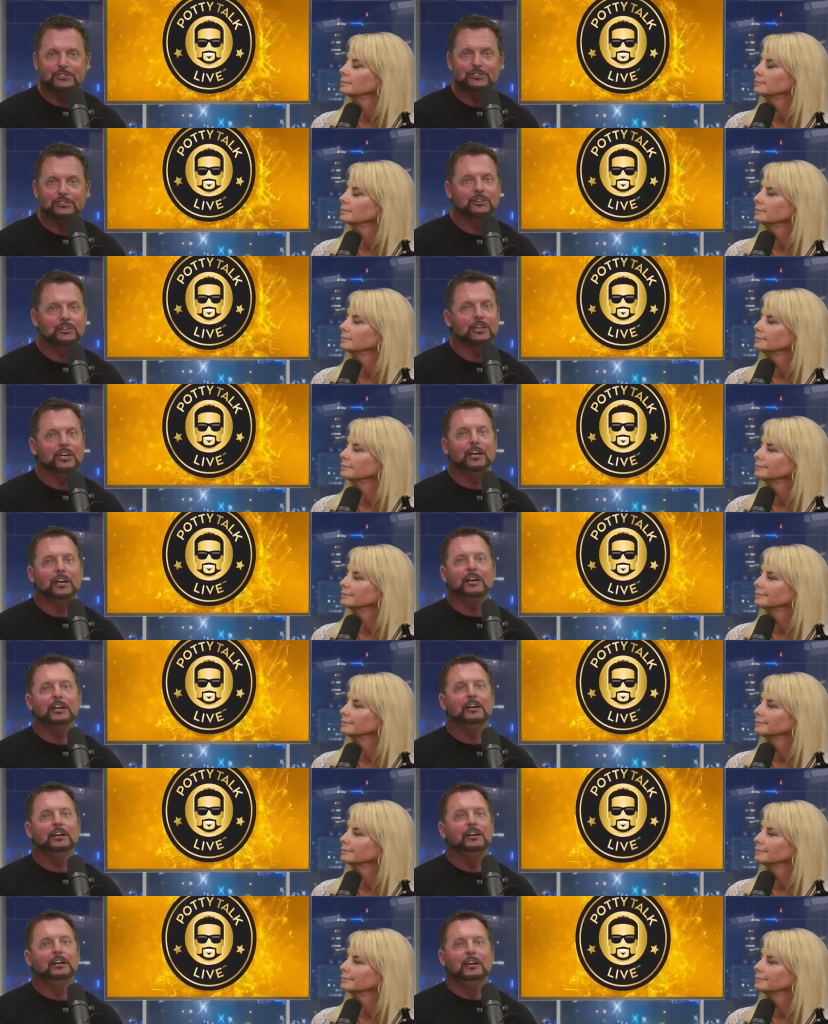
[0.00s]

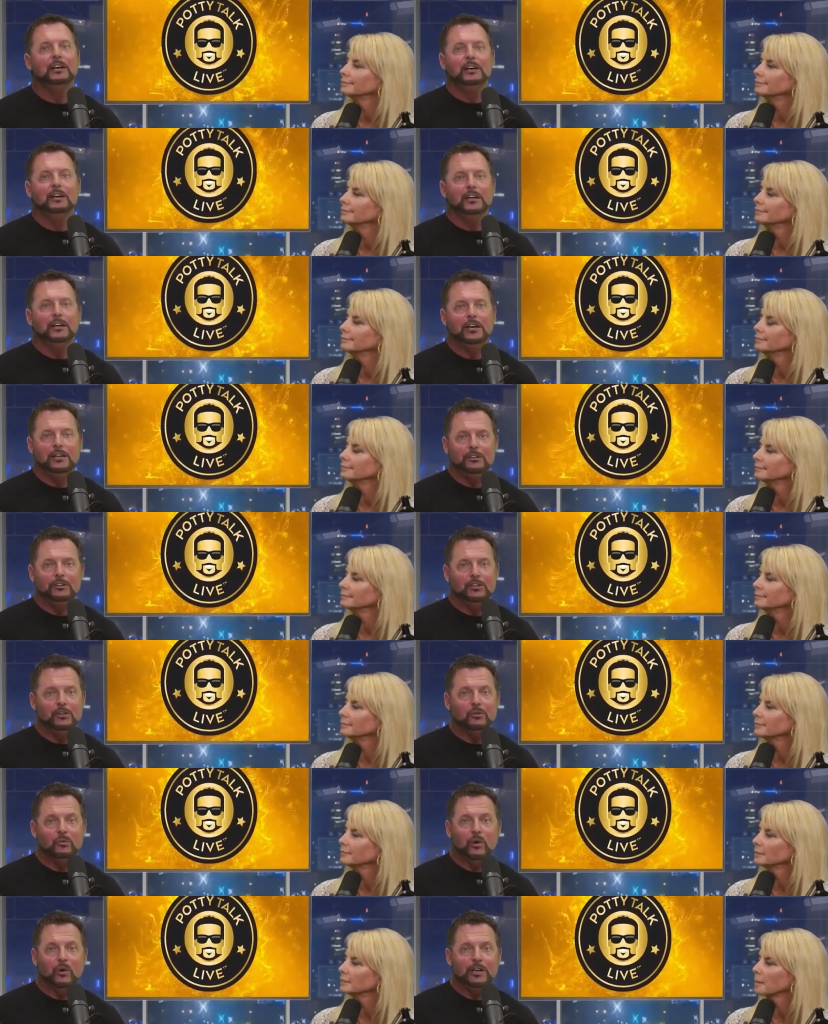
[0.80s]
Speaker 1: okay, and, and,
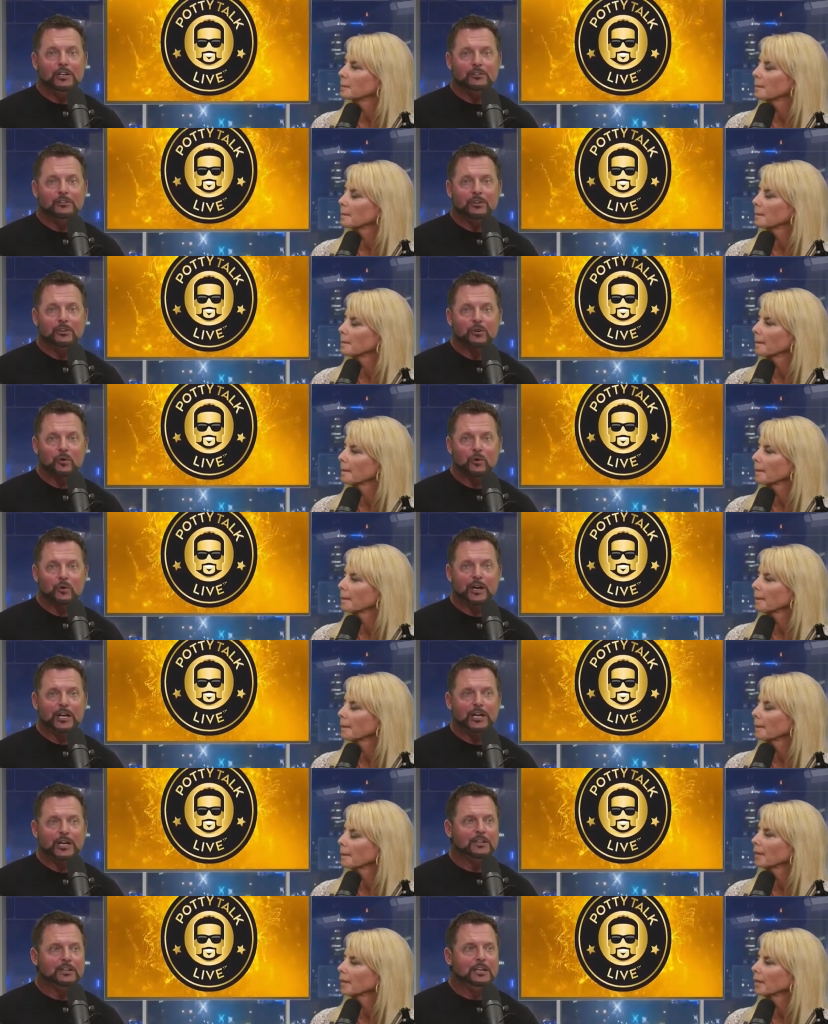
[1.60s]
you're wanting to
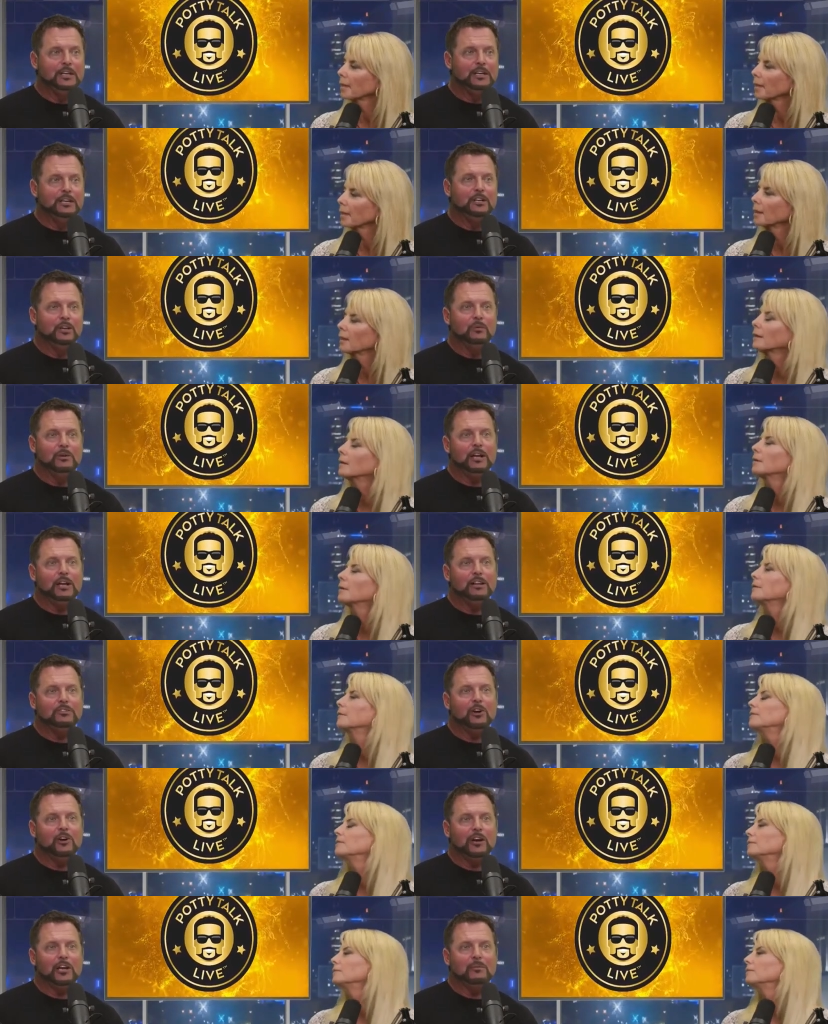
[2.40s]
create, you know, we're not
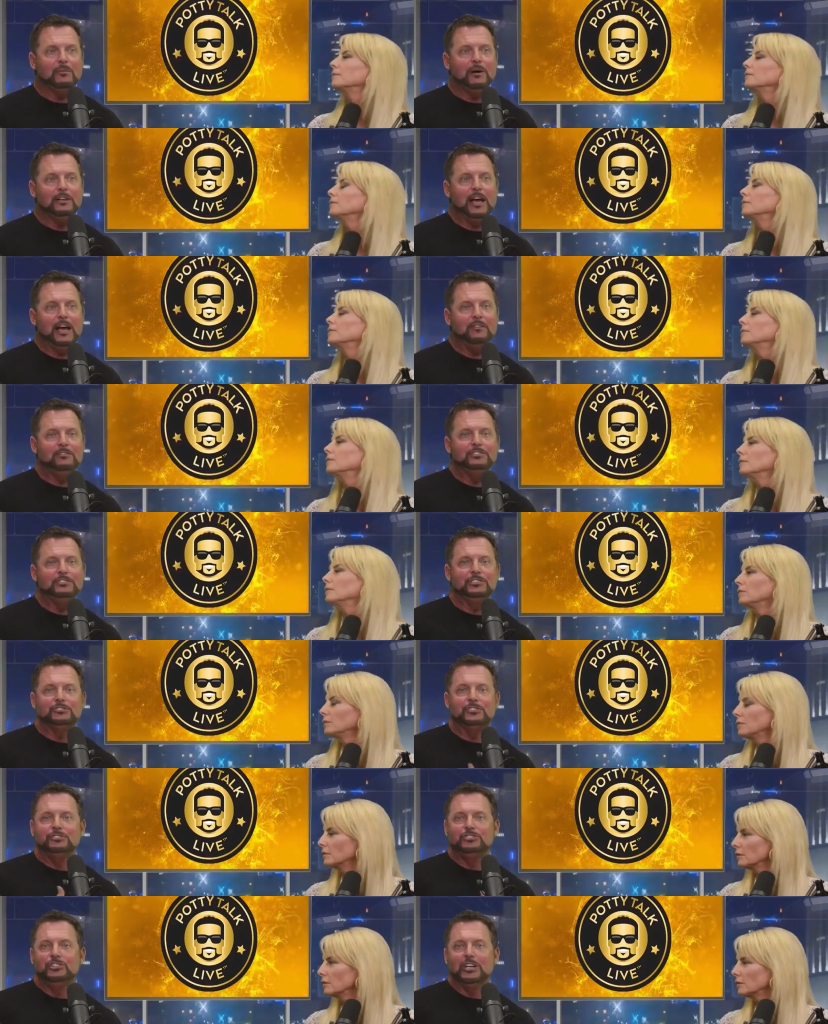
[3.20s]
talking about having
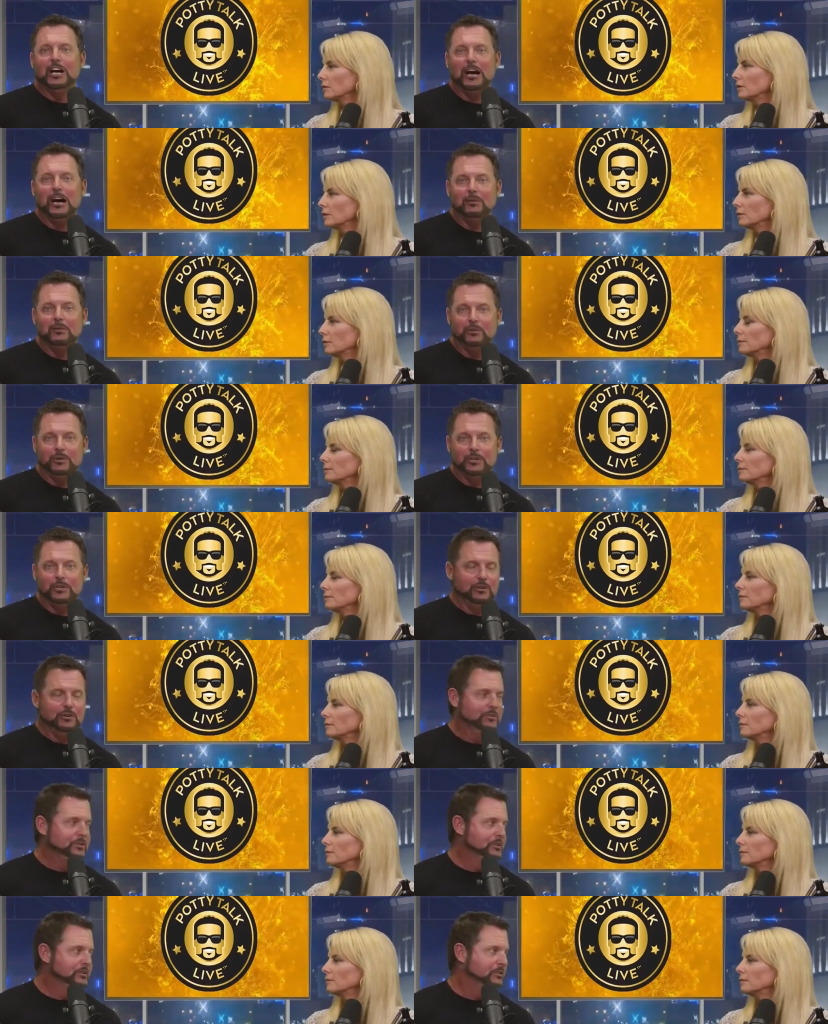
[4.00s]
just a job that we
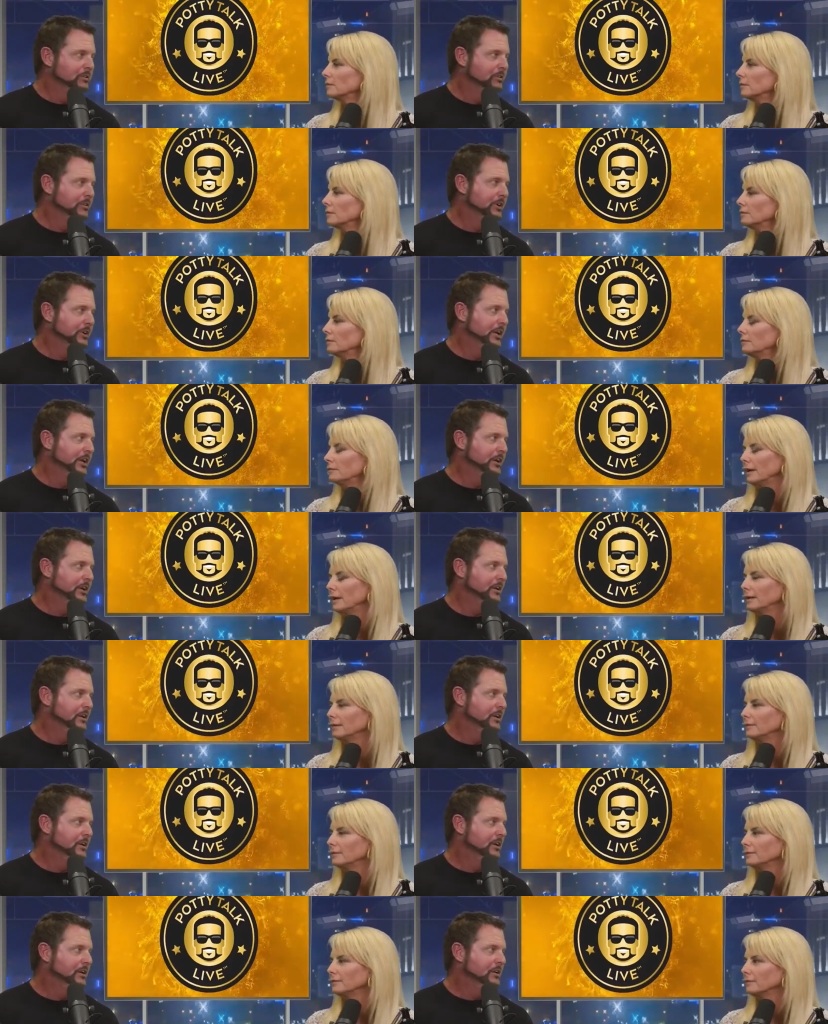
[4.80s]
own. Okay. Right.